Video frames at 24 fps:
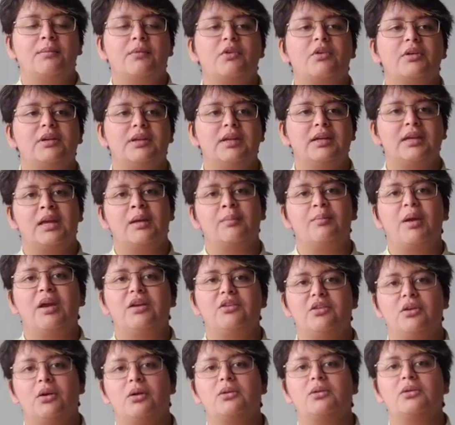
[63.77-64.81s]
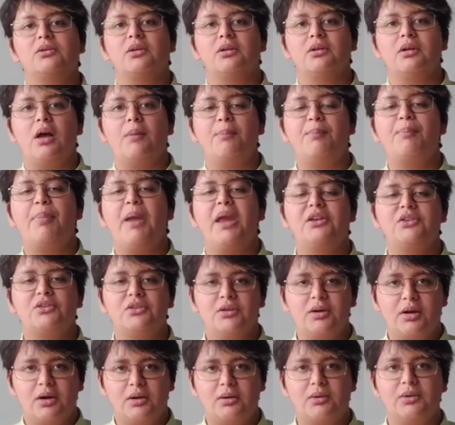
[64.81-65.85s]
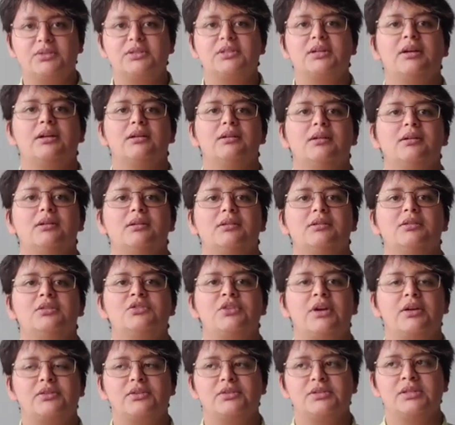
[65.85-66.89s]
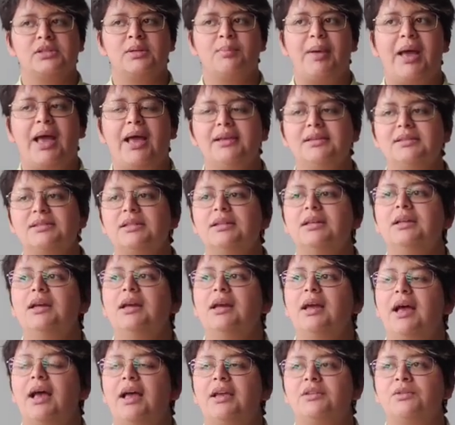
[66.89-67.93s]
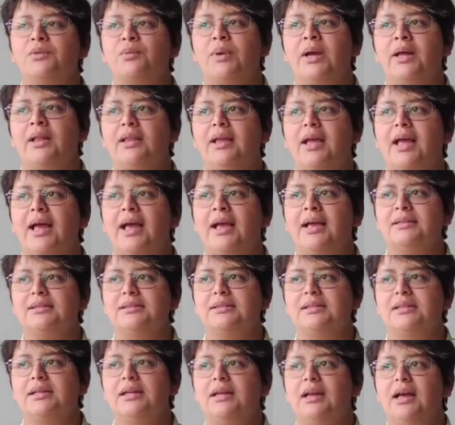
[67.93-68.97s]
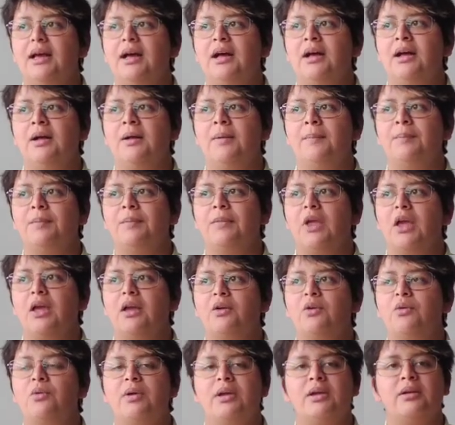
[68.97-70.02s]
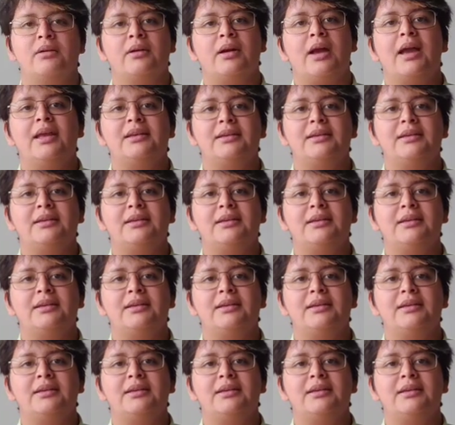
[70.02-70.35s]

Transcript: critiquing patriarchal structures in the past, as well as queer